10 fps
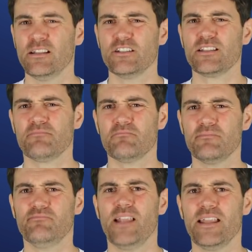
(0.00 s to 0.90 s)
Just
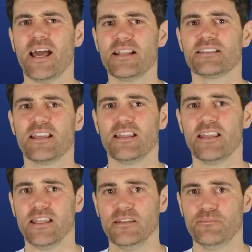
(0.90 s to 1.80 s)
let that
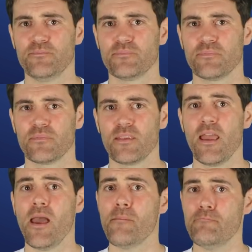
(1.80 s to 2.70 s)
sink in.
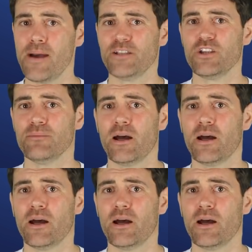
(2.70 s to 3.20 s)
Magic